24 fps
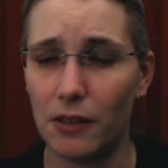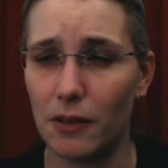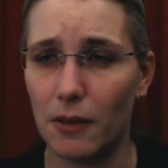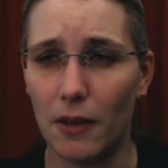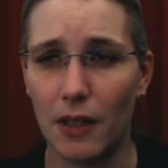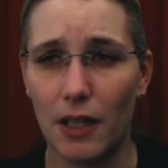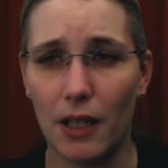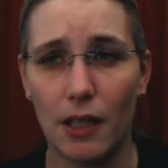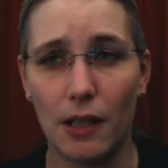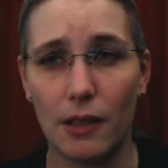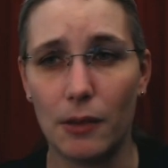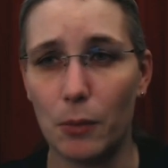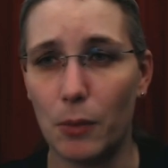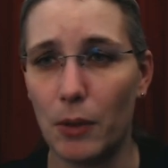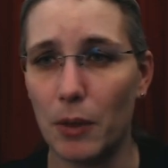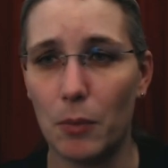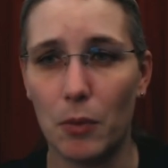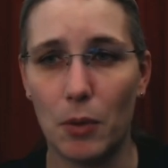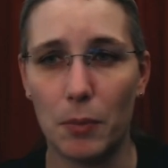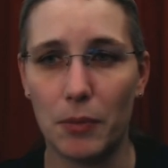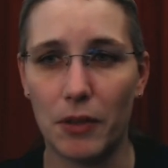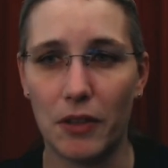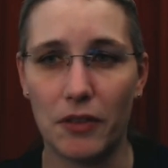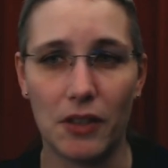So there are way
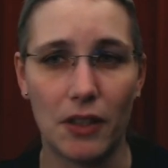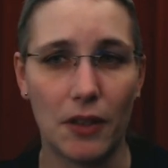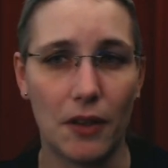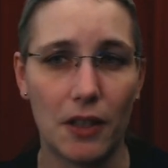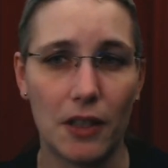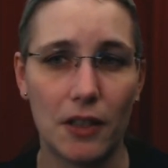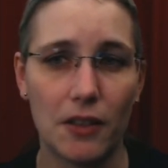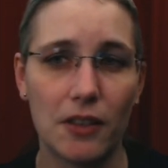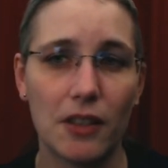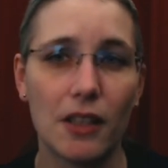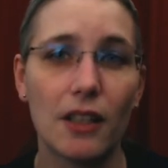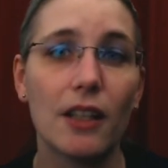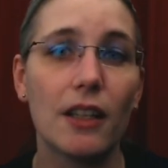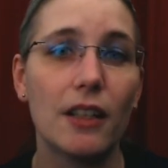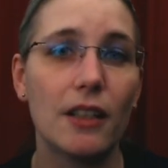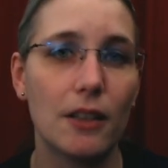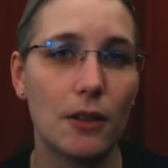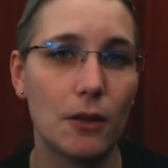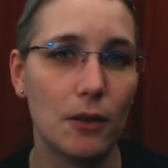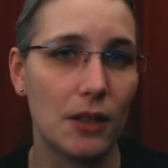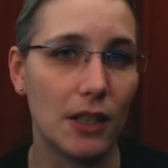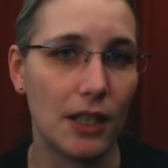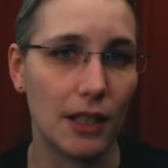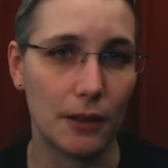more pressing things that I
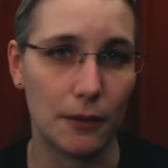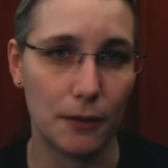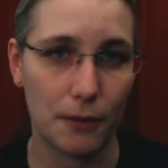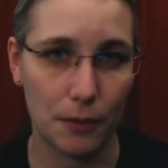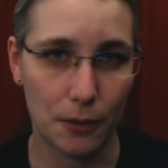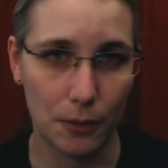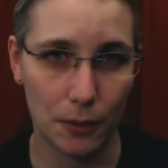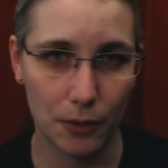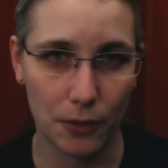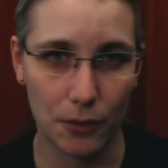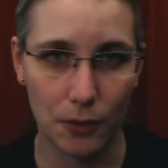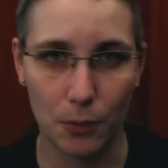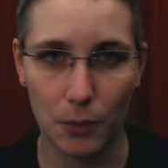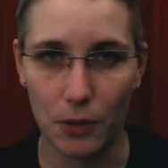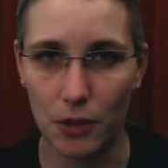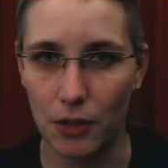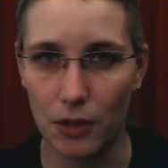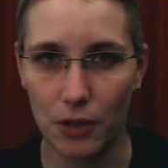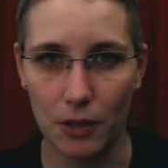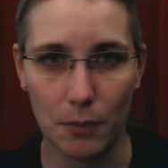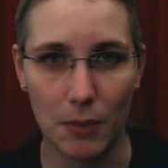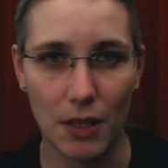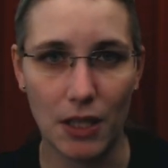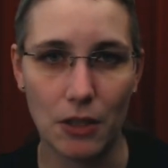need to tackle first,
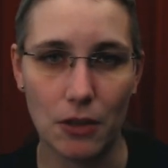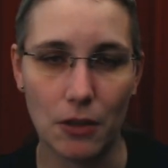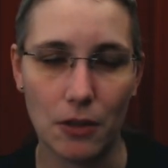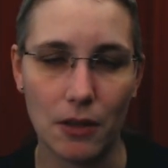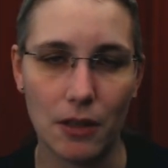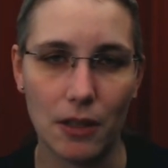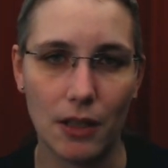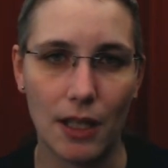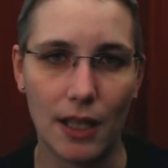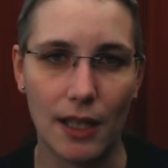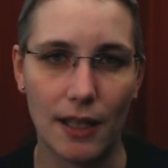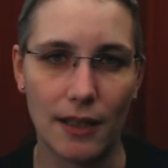which I mentioned.